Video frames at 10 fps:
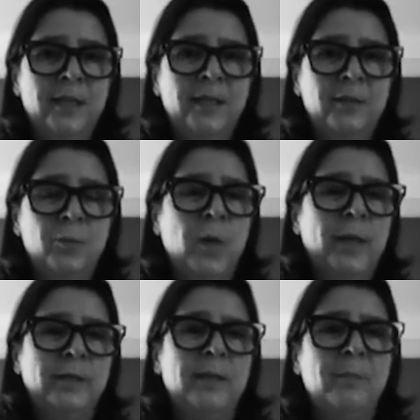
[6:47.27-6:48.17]
Is
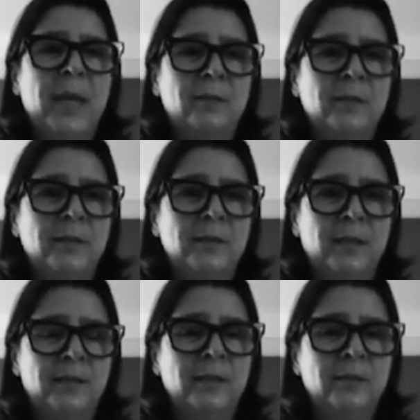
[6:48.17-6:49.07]
why does it matter
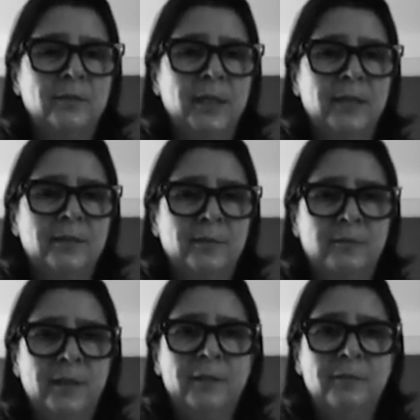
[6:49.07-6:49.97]
that signal gets
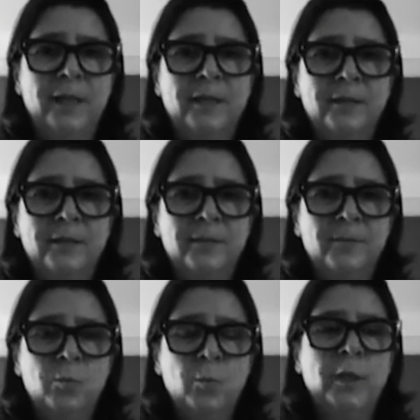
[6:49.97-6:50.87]
there really fast?
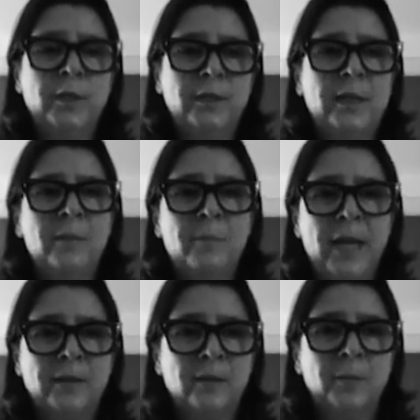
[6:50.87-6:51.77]
What is the
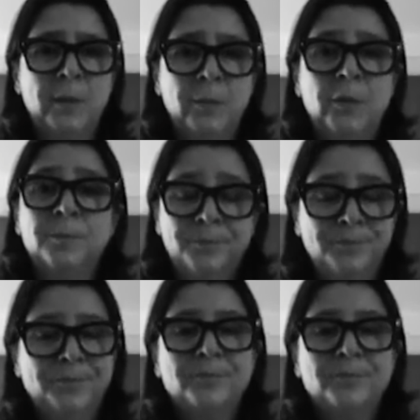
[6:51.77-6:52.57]
impact on people?